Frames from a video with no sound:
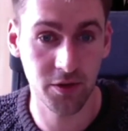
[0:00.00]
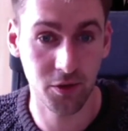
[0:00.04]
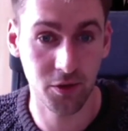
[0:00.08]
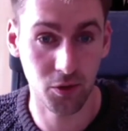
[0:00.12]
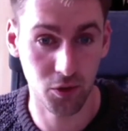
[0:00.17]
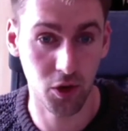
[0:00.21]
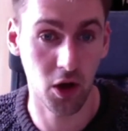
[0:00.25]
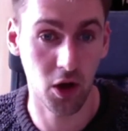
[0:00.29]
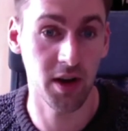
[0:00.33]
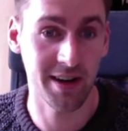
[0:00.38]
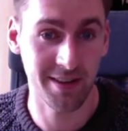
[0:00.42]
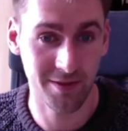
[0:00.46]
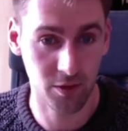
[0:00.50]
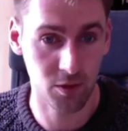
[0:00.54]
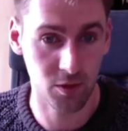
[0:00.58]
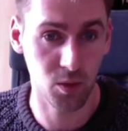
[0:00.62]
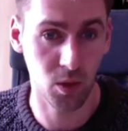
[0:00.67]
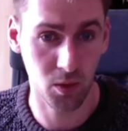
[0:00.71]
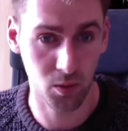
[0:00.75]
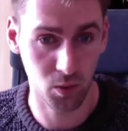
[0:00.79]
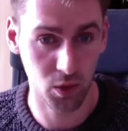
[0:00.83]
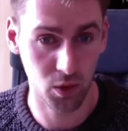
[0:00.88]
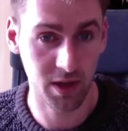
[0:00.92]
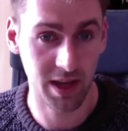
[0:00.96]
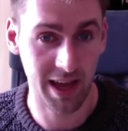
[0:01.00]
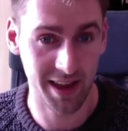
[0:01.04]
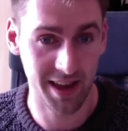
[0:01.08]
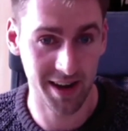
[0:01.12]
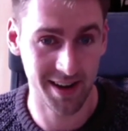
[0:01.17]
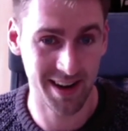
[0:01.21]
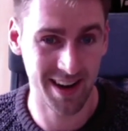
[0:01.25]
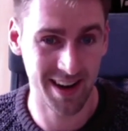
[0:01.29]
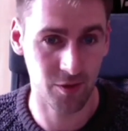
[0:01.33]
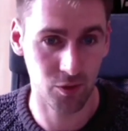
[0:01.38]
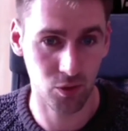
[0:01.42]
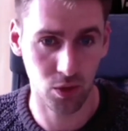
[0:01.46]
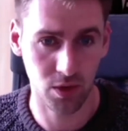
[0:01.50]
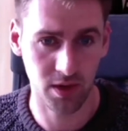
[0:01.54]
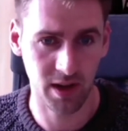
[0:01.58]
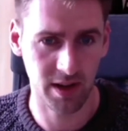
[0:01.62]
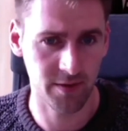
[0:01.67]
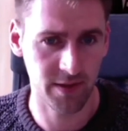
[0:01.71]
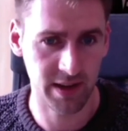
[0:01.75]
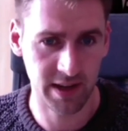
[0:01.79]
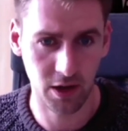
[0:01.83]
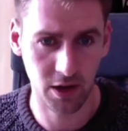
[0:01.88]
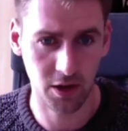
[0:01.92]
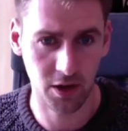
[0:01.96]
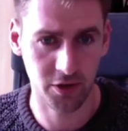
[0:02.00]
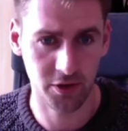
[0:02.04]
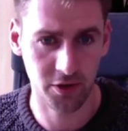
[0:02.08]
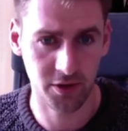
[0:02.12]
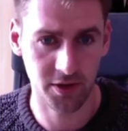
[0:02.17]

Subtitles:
So not everyone would get it. Everyone, I think, under